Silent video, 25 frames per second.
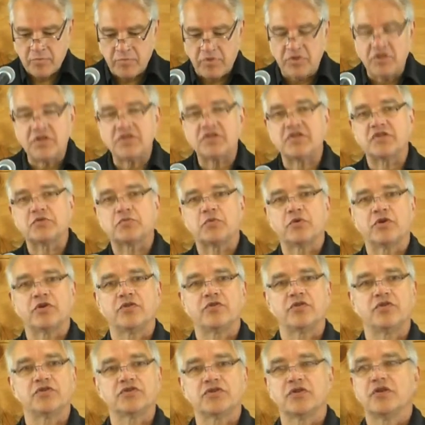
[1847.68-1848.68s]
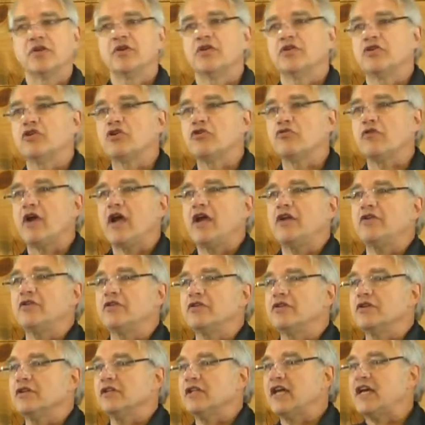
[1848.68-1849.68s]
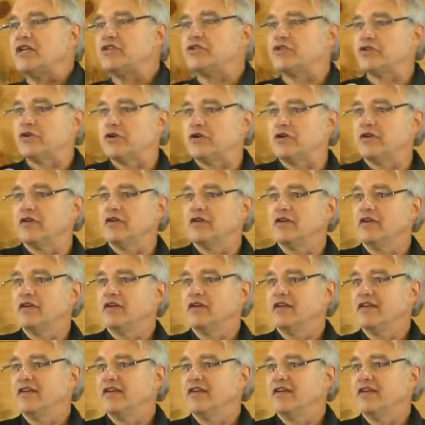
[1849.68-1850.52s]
But this is one of those greater to lesser.